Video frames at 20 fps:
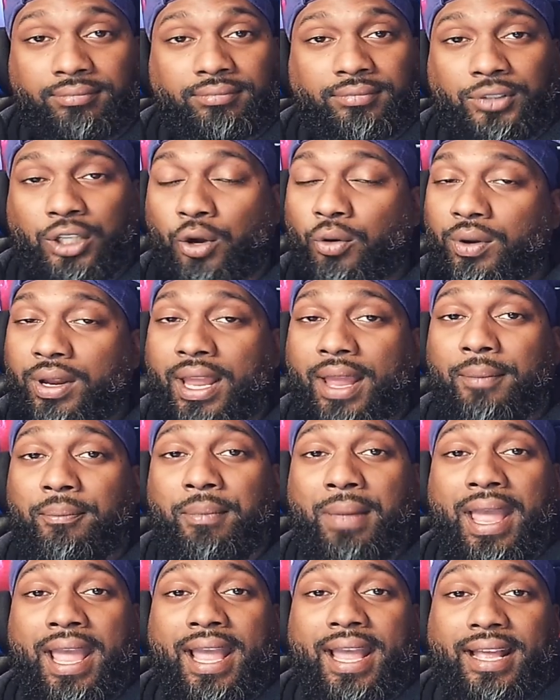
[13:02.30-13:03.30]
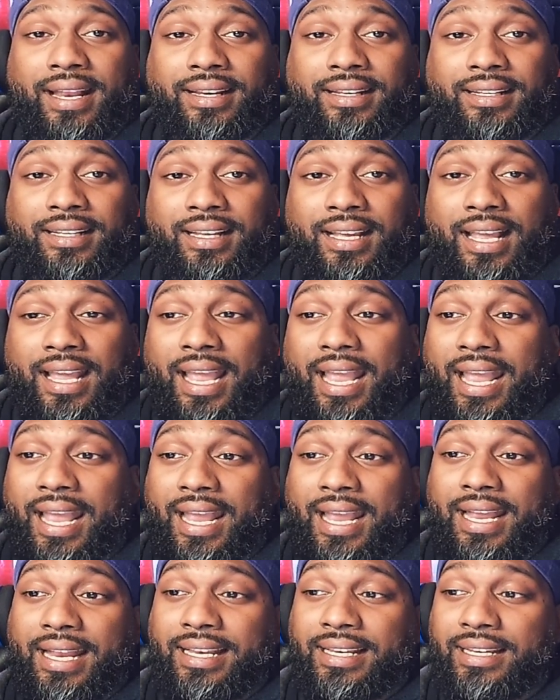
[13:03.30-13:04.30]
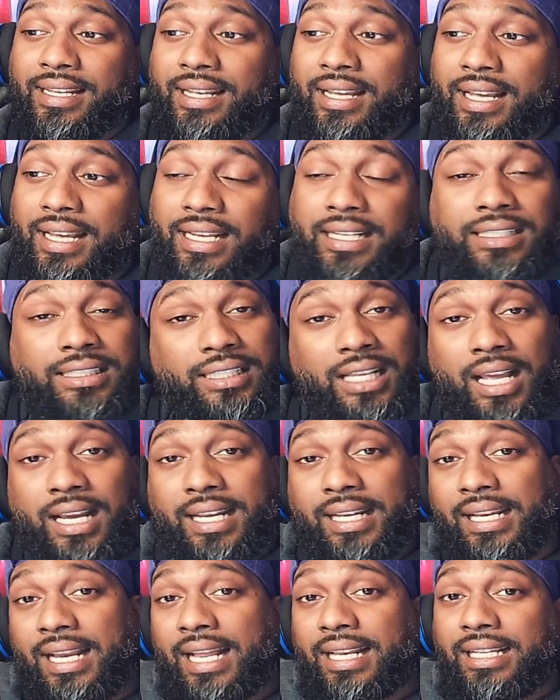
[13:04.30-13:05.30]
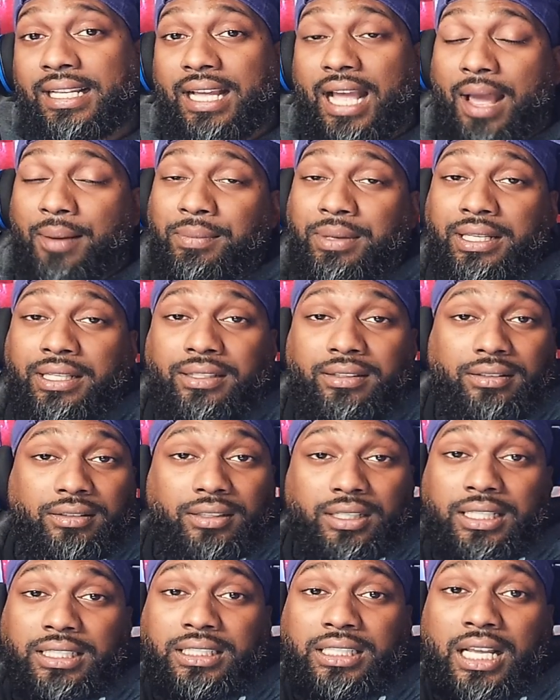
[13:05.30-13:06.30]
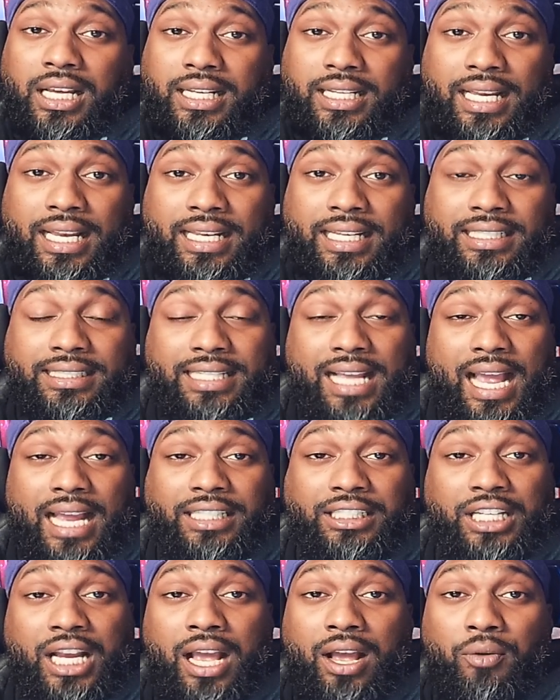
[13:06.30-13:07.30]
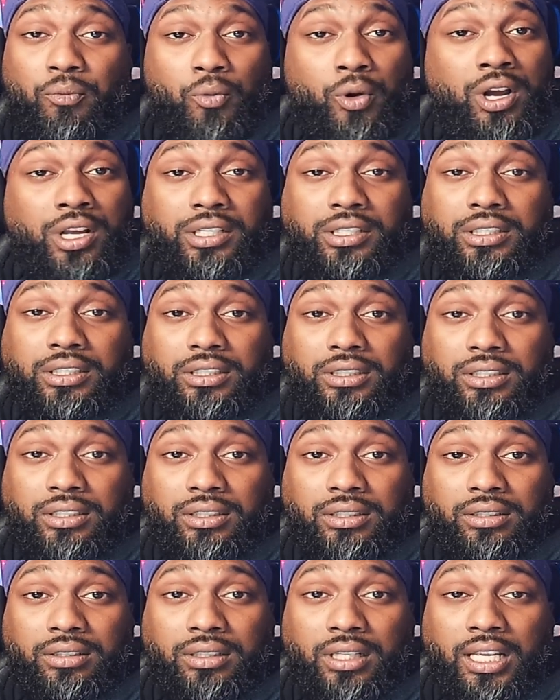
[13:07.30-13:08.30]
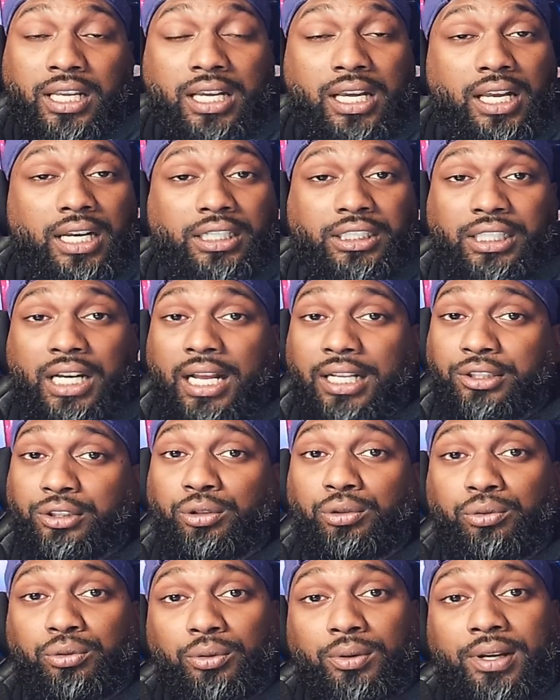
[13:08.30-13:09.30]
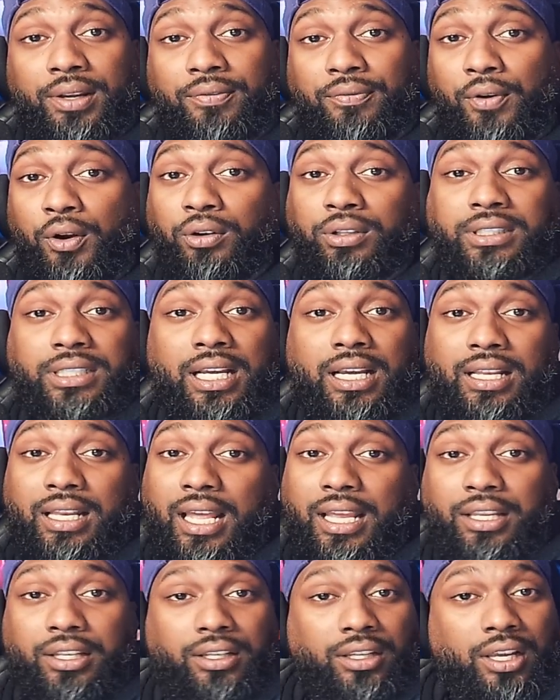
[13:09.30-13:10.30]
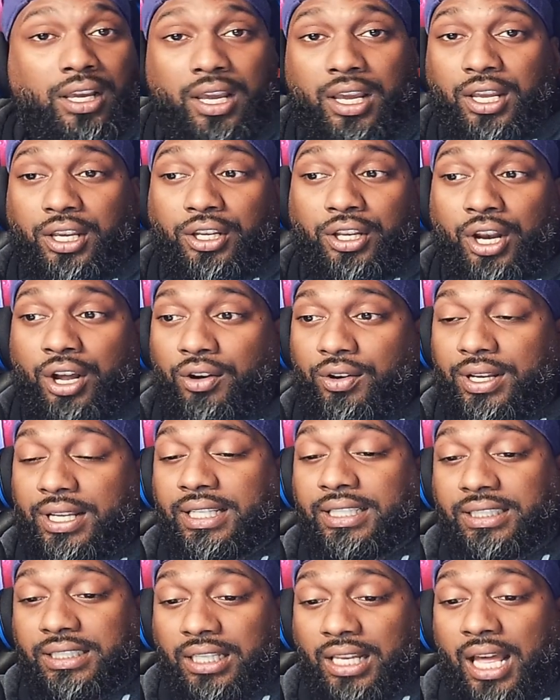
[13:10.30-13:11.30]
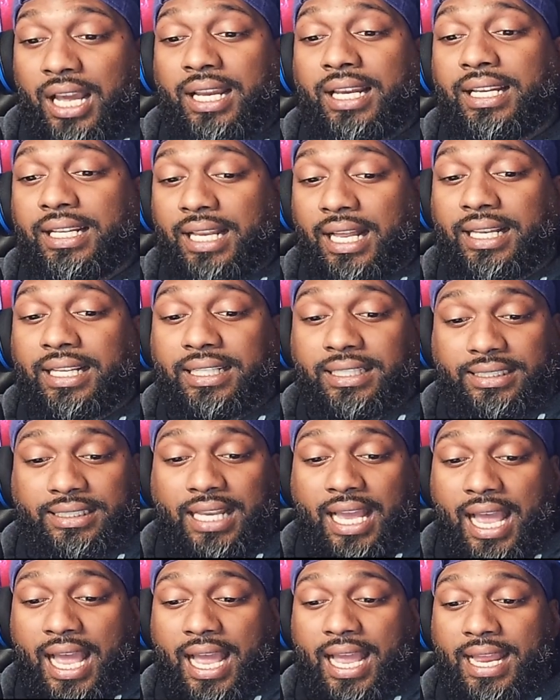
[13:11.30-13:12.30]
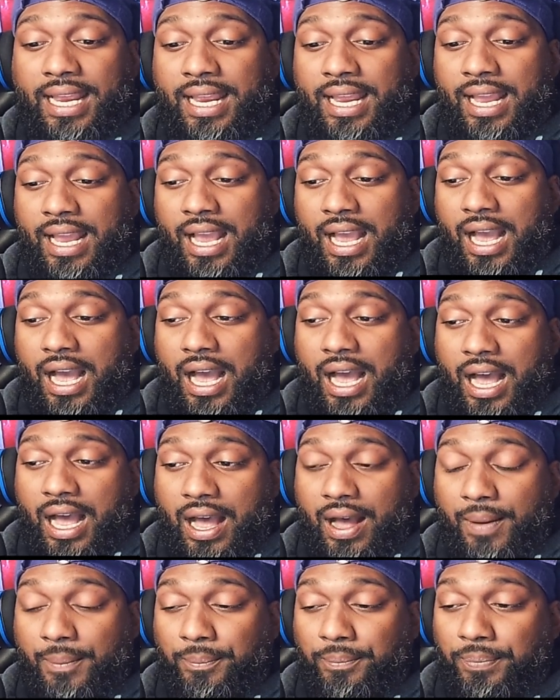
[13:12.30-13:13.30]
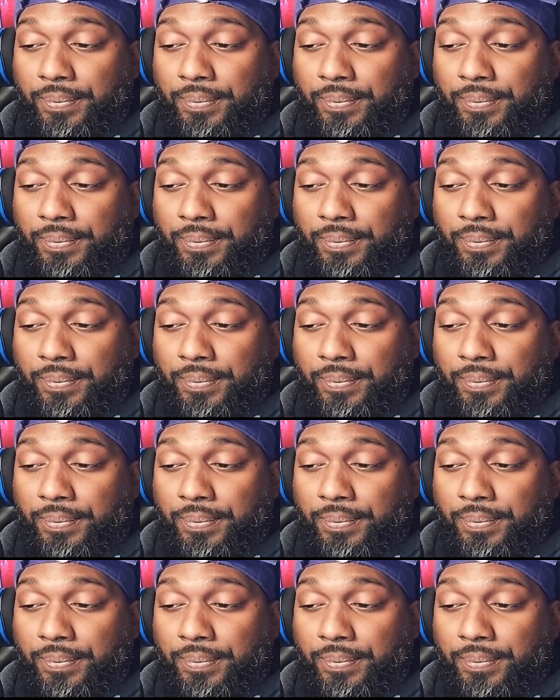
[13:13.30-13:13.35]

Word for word: don't get mad. And he's lucky that, he's lucky that this guy shot once. He could have shot 2, 3, 4 times. Like, he's lucky that this guy, at